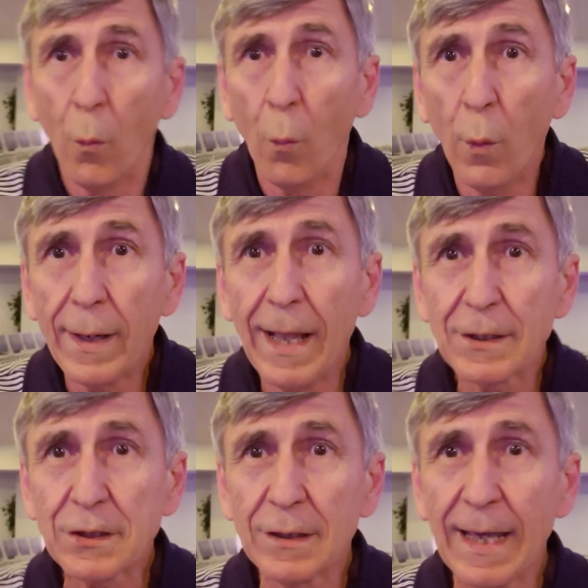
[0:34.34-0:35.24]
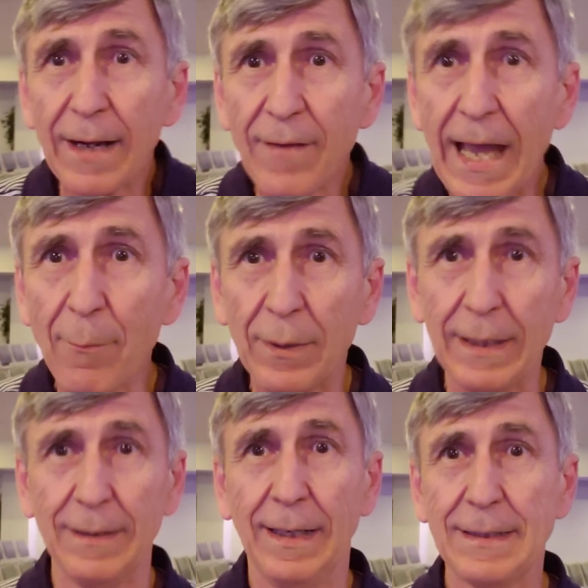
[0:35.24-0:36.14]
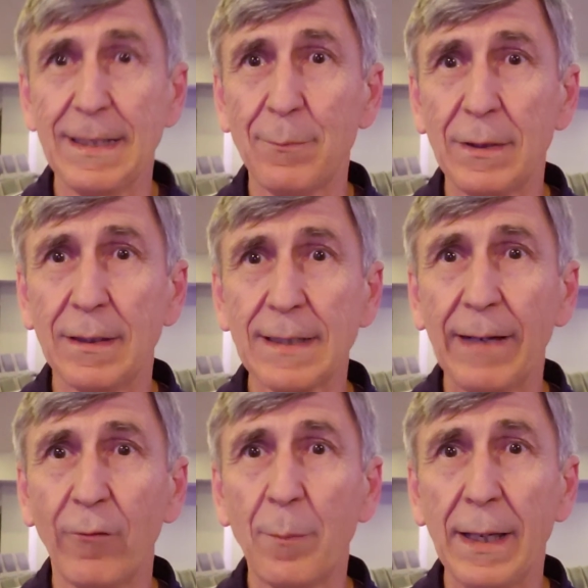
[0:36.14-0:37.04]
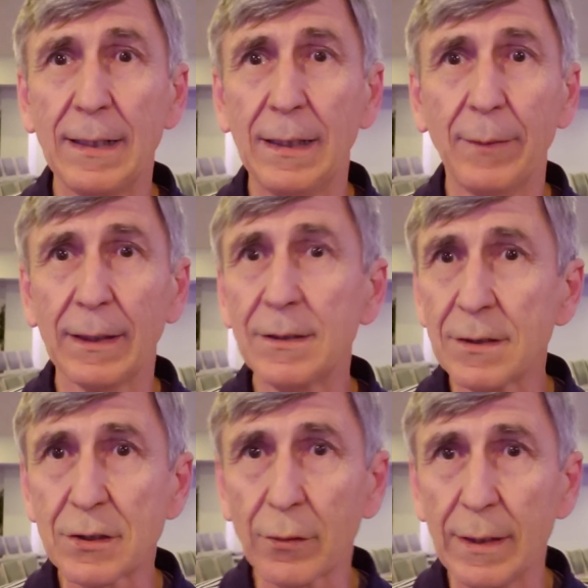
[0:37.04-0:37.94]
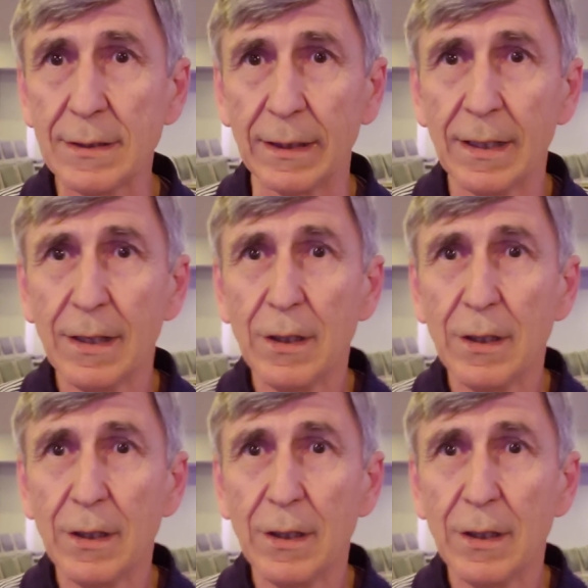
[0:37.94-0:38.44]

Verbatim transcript: when else could that have happened except in a time of a pandemic? It's just crazy.